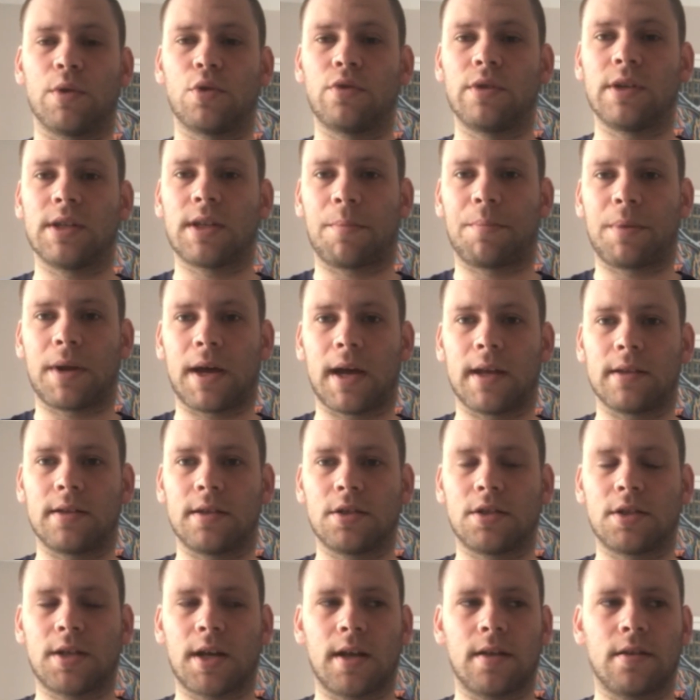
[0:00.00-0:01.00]
We don't need a
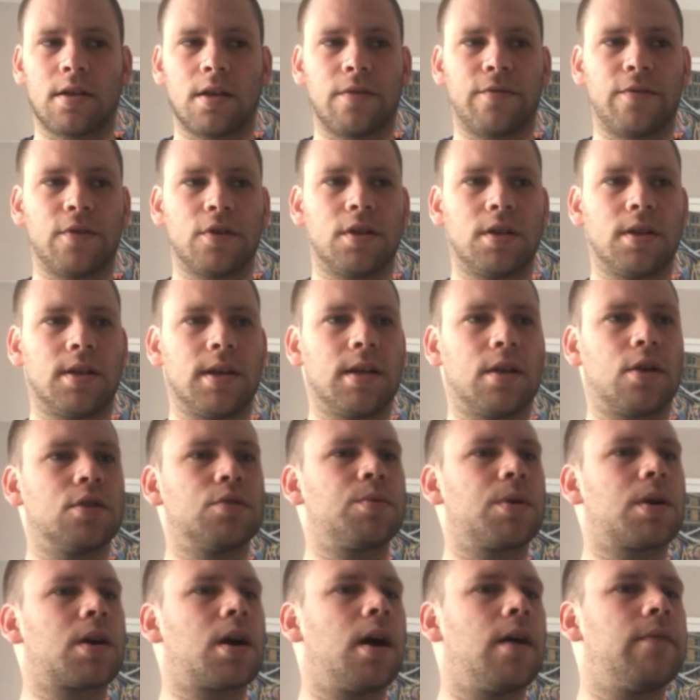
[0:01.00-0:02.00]
practice chanter for today
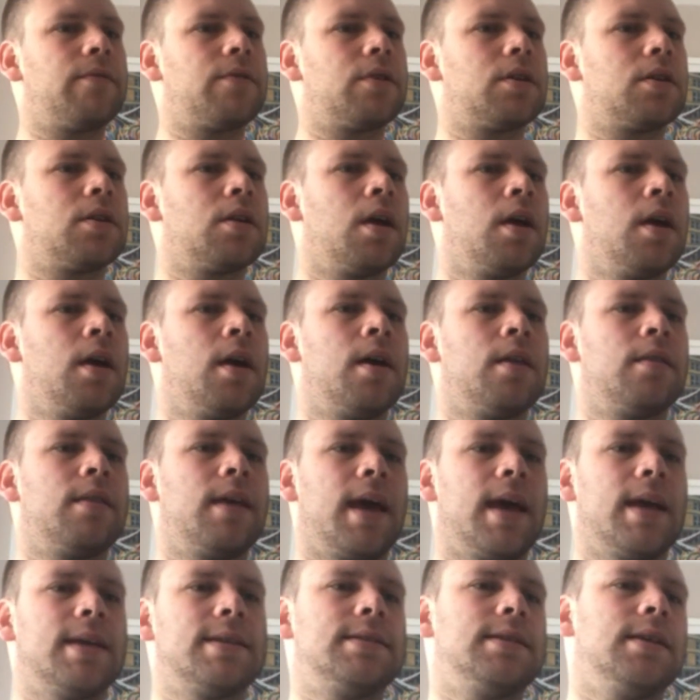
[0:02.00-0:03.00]
because we're covering
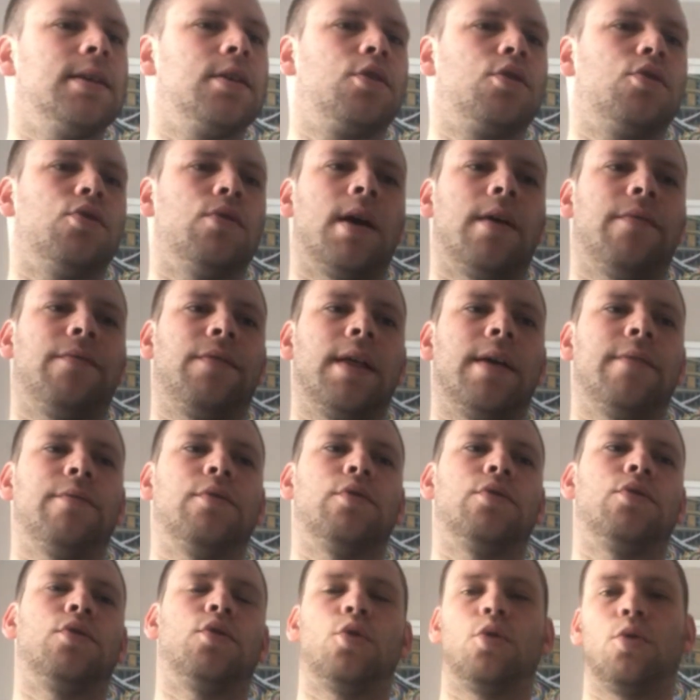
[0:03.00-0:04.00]
the SCQF
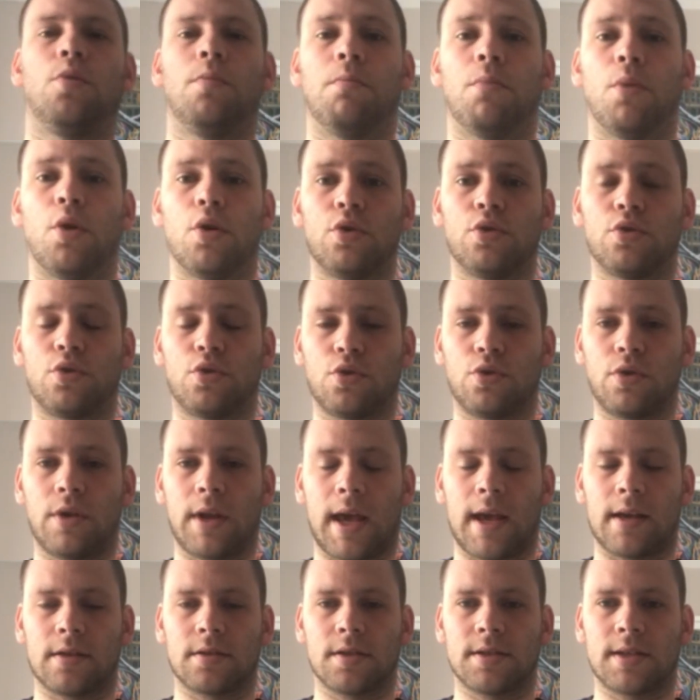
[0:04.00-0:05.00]
level 2 monotone
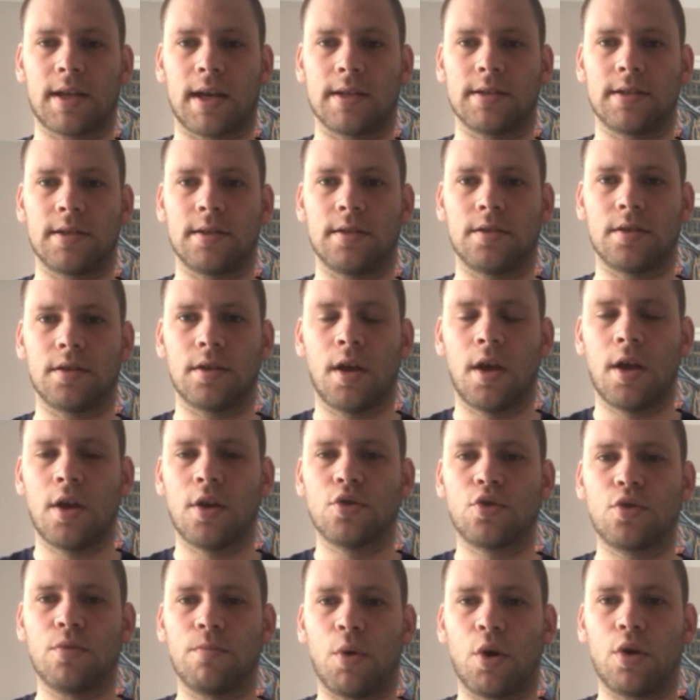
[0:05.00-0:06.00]
exercises.
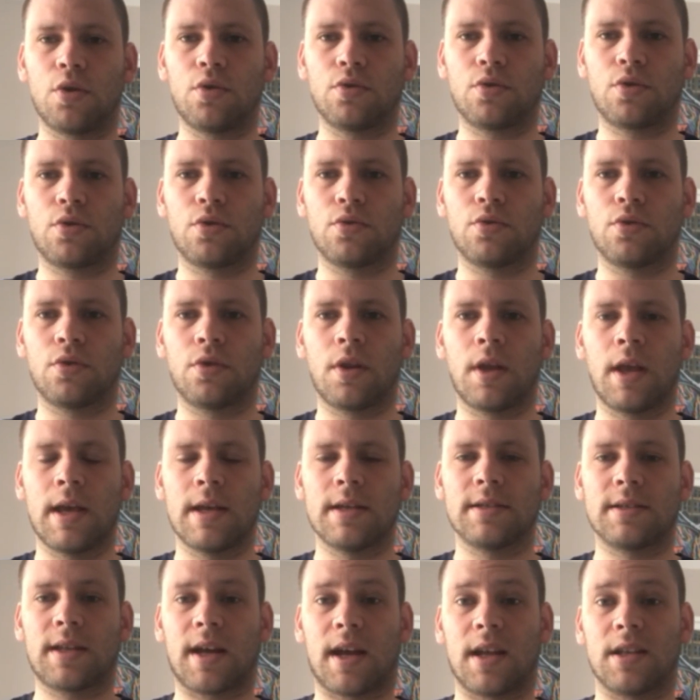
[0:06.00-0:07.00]
So monotone
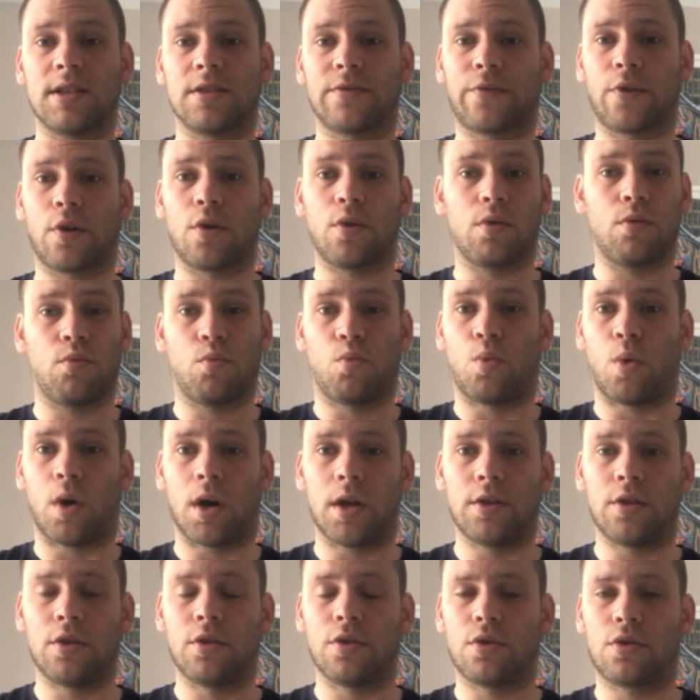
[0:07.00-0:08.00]
stands for
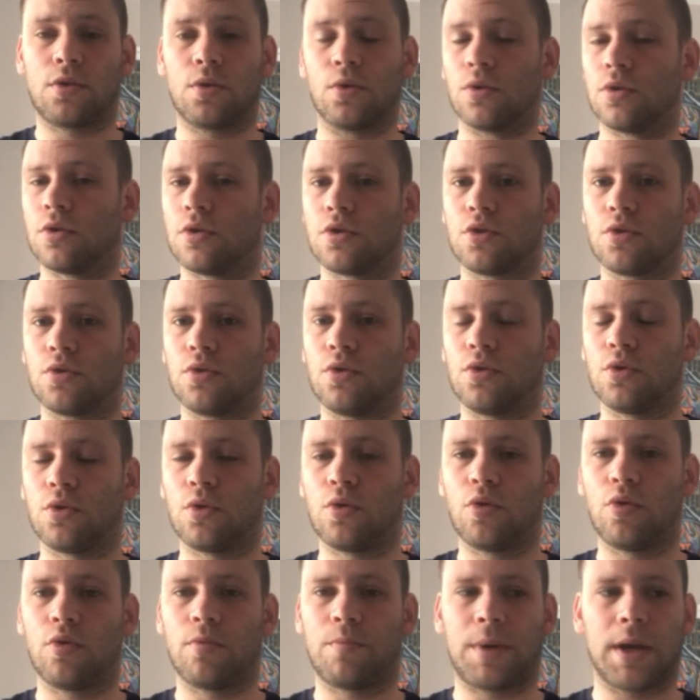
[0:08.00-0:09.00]
one tone, so
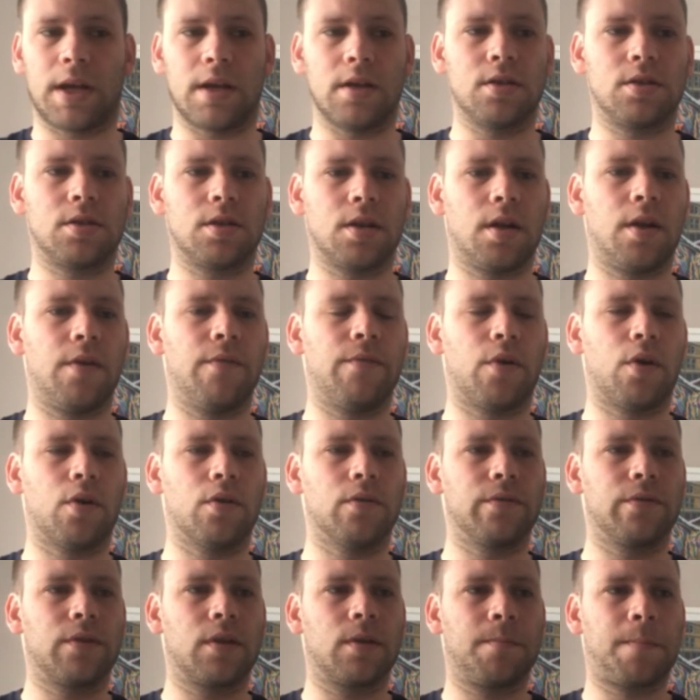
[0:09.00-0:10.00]
no pitch
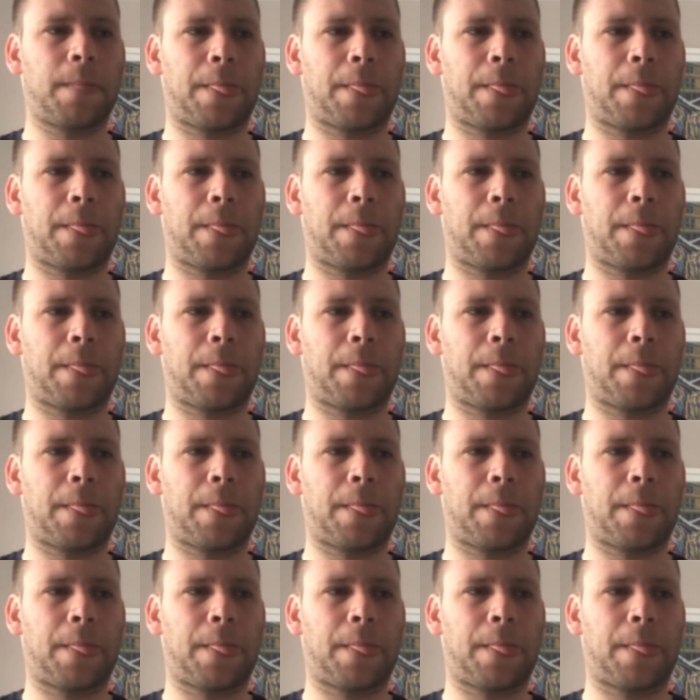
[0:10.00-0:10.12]
involved.